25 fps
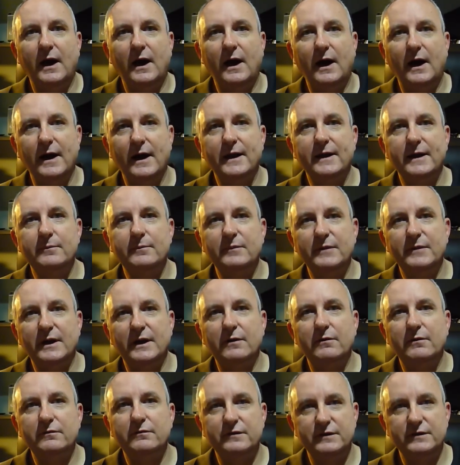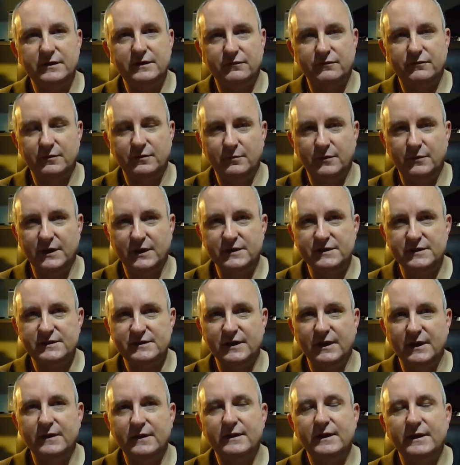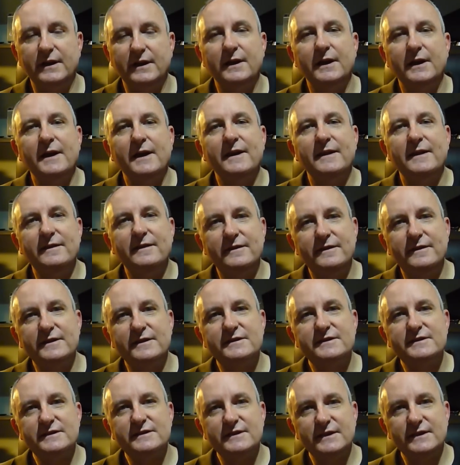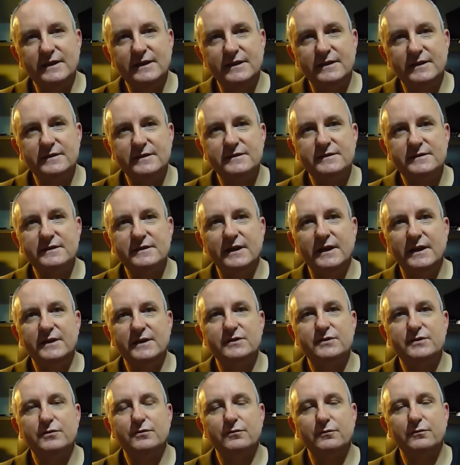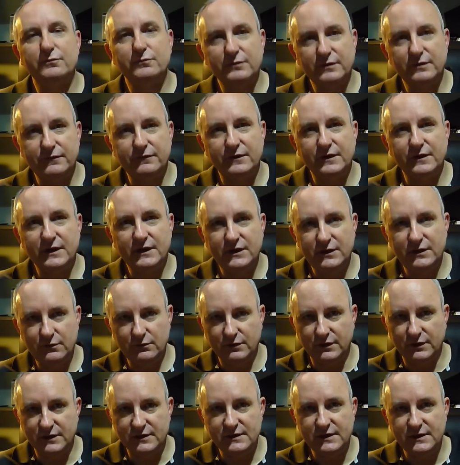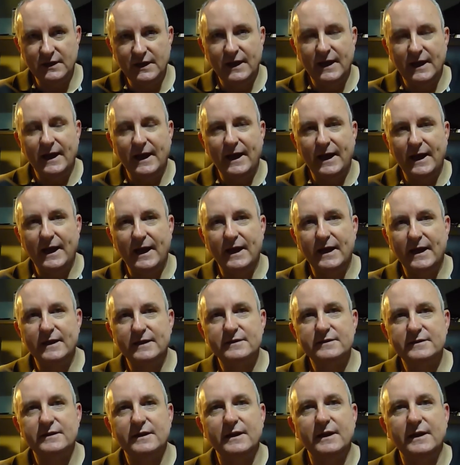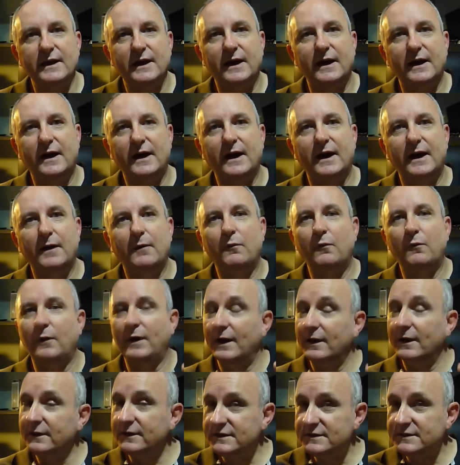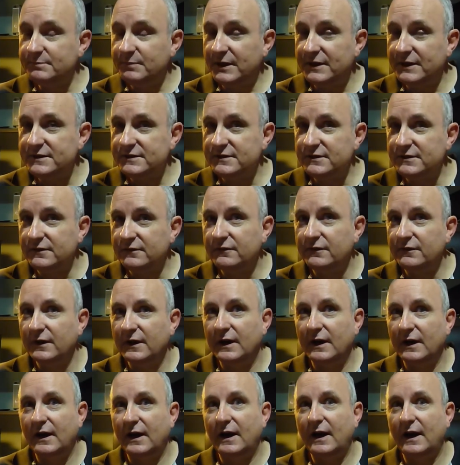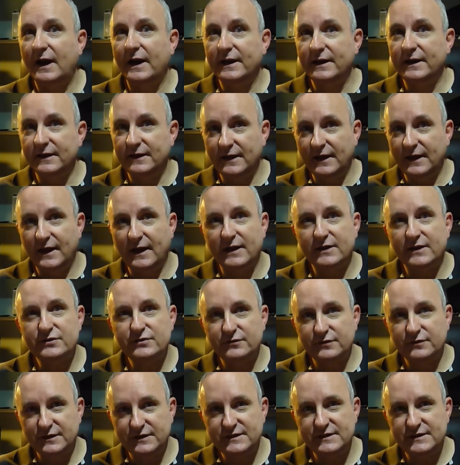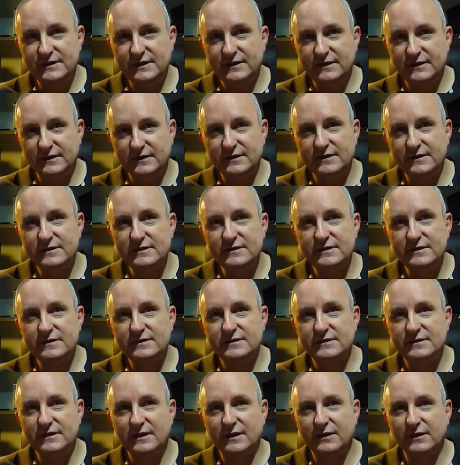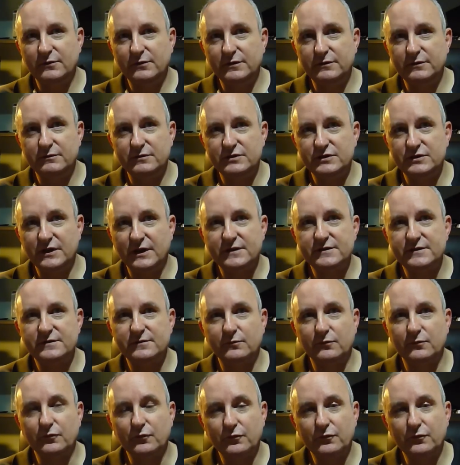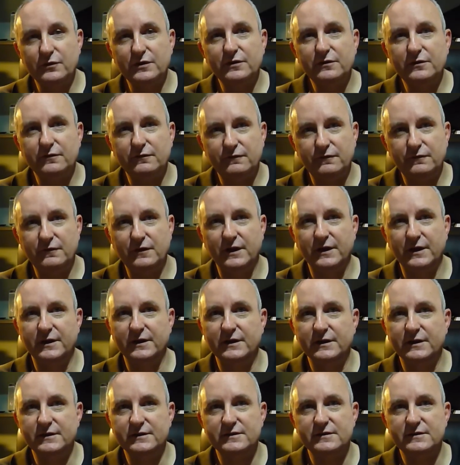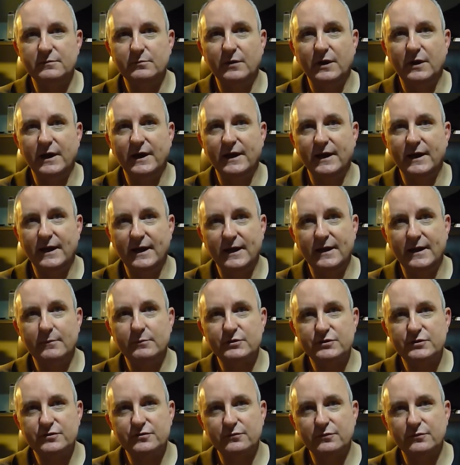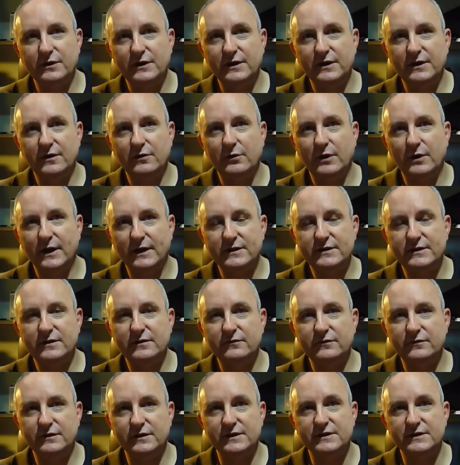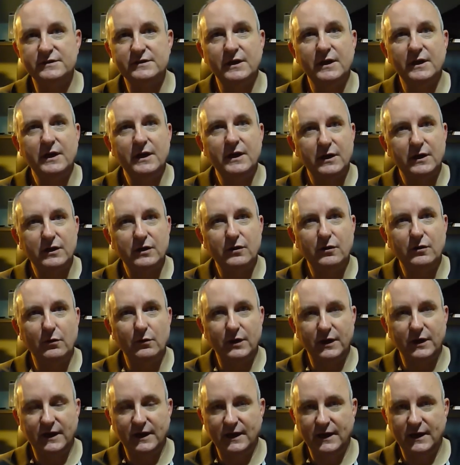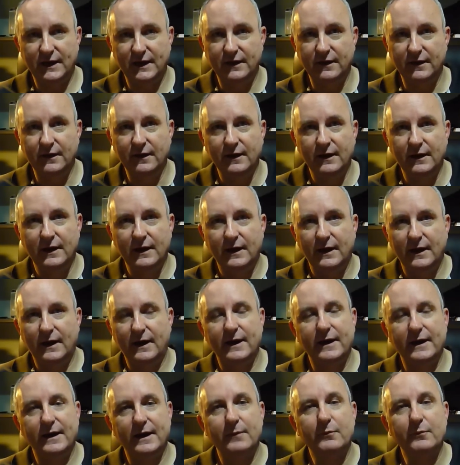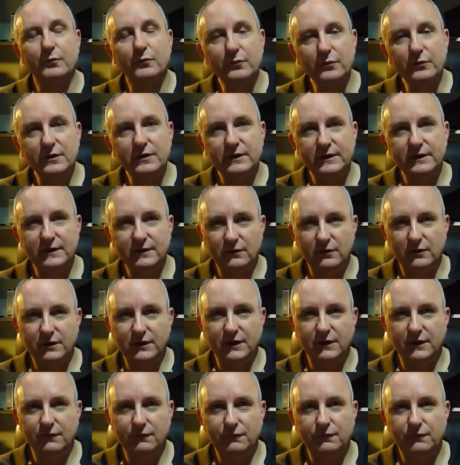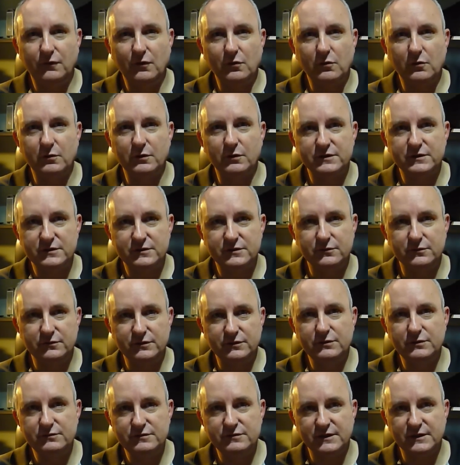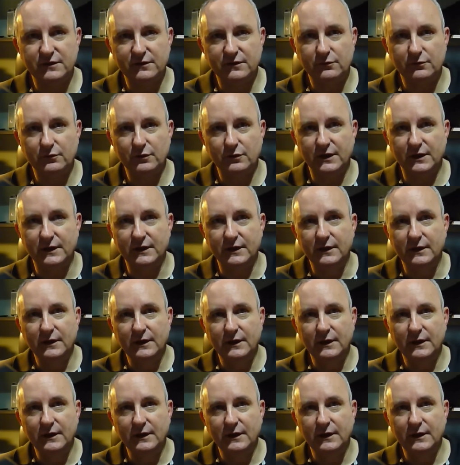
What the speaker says: I am now of a different mindset that this is a terrific unit, and while expensive, I can actually see that this is going to inject some real fun into my amateur radio activities going ahead. And I'm really looking forward to using the rig.